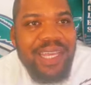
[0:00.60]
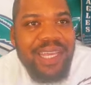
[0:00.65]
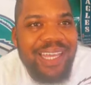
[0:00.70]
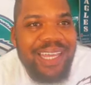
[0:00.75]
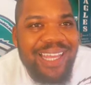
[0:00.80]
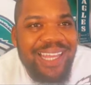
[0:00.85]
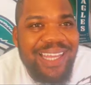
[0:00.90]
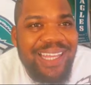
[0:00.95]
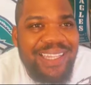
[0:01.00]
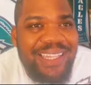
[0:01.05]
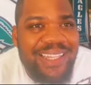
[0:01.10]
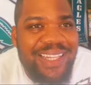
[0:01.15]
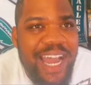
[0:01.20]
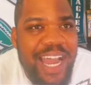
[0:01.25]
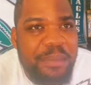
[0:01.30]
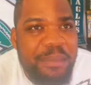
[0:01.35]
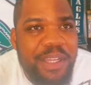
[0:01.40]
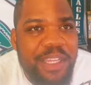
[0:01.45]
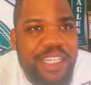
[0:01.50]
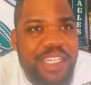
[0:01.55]

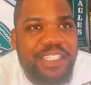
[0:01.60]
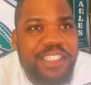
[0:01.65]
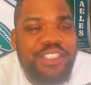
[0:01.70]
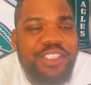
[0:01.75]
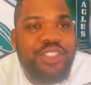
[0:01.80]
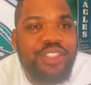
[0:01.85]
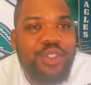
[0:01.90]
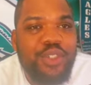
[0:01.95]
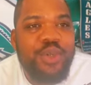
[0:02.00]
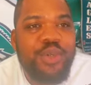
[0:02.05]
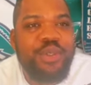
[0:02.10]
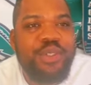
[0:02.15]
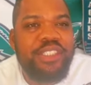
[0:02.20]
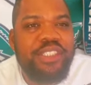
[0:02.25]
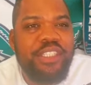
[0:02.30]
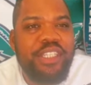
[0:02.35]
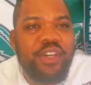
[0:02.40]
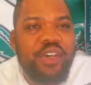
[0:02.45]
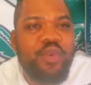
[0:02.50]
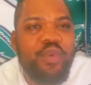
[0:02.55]
Ndamukong Sue
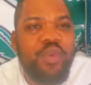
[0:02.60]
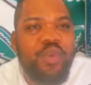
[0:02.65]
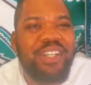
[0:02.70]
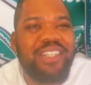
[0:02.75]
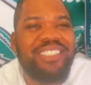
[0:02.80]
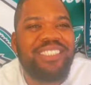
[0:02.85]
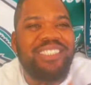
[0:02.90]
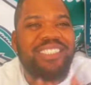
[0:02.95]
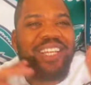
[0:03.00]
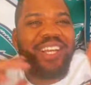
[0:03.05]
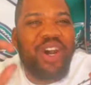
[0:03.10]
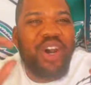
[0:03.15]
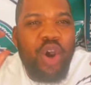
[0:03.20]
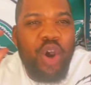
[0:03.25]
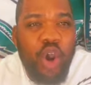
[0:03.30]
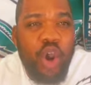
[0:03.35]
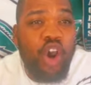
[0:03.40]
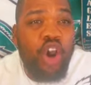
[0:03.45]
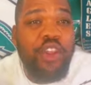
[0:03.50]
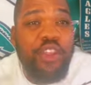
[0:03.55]
still wants
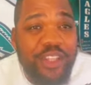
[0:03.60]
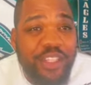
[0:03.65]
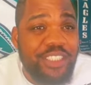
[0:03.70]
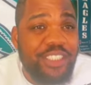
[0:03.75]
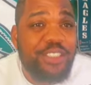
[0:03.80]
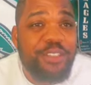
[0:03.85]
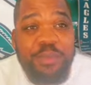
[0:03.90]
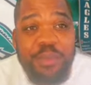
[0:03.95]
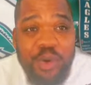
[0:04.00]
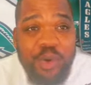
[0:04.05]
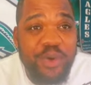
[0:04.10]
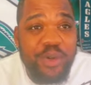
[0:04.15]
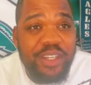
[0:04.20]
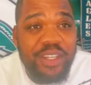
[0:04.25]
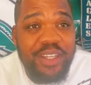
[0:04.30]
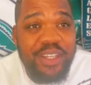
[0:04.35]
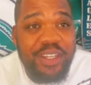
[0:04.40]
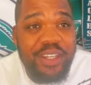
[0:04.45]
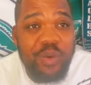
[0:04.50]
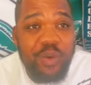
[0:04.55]
all the
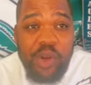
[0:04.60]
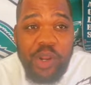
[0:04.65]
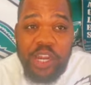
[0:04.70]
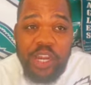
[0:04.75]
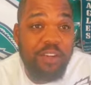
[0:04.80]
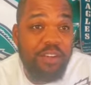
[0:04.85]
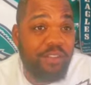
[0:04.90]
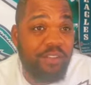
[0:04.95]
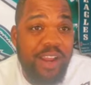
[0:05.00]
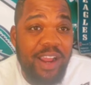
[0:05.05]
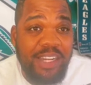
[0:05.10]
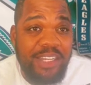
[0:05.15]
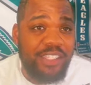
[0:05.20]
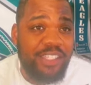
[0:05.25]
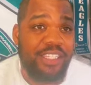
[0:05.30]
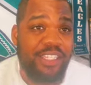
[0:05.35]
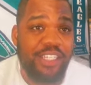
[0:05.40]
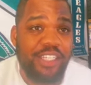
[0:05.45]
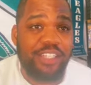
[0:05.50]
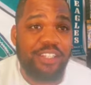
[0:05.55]
smoke with Aaron
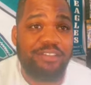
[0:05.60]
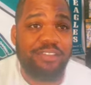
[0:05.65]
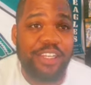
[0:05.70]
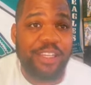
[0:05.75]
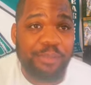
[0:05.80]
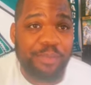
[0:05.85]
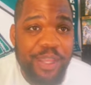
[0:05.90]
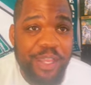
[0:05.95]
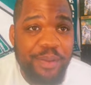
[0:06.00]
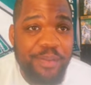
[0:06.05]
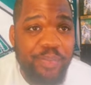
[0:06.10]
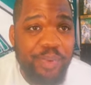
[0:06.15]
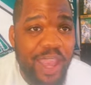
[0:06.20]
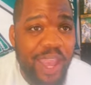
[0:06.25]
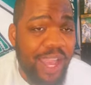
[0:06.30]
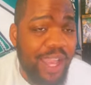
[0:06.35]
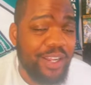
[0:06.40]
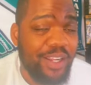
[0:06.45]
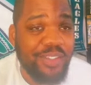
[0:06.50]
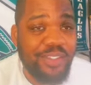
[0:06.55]
Rodgers and the Green Bay
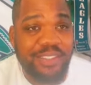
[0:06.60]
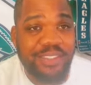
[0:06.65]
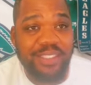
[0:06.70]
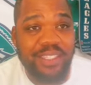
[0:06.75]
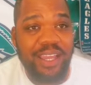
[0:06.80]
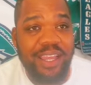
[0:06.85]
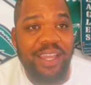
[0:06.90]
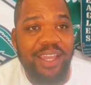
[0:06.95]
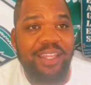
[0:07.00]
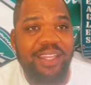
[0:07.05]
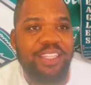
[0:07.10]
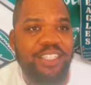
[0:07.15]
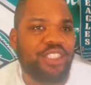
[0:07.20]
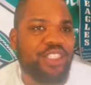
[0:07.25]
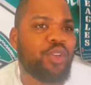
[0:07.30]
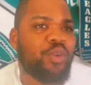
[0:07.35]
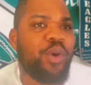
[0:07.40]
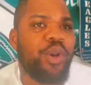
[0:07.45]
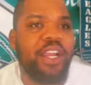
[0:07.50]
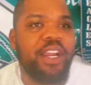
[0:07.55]
Packers.
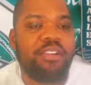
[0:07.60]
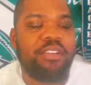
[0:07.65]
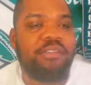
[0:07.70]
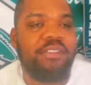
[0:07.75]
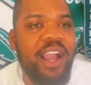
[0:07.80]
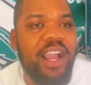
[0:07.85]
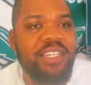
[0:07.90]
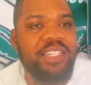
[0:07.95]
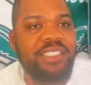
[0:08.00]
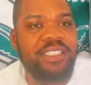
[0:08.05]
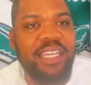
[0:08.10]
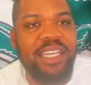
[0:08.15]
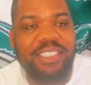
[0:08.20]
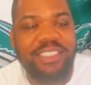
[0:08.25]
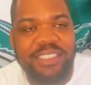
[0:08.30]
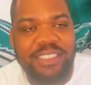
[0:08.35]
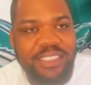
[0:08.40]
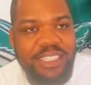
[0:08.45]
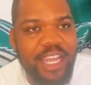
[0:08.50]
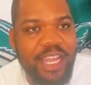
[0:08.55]
Listen to what Aaron Rodgers
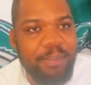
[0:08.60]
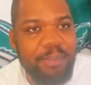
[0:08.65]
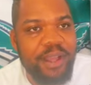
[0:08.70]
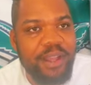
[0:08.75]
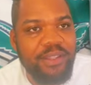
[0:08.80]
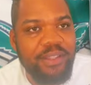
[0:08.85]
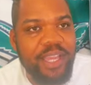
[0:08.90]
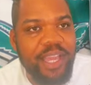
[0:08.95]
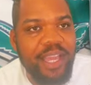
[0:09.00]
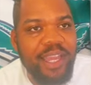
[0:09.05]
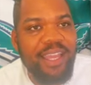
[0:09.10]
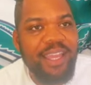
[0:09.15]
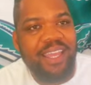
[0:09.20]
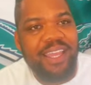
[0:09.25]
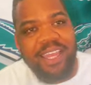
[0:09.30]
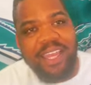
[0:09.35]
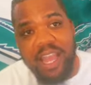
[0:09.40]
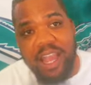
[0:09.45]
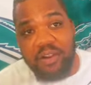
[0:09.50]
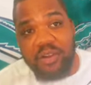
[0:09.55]
has to say about that
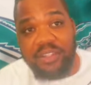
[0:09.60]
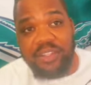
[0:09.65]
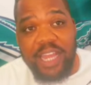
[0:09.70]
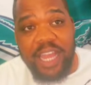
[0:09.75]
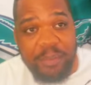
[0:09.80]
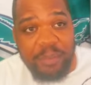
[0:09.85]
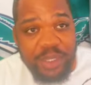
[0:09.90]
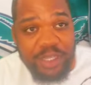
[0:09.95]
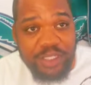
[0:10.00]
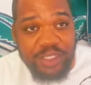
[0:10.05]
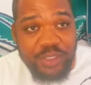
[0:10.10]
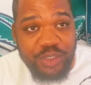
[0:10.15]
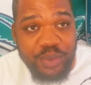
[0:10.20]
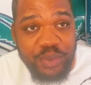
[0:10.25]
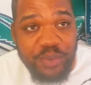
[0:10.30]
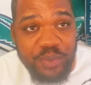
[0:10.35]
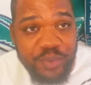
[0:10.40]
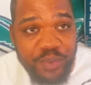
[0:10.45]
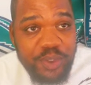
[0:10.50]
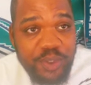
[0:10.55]
and how Ndamukong
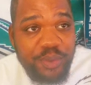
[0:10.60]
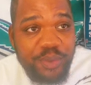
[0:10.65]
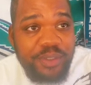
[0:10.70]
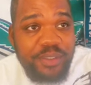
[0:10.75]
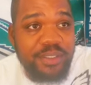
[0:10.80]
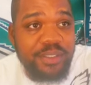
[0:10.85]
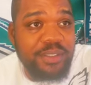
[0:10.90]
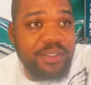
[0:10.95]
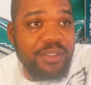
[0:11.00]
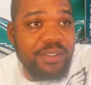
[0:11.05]
Sue feels.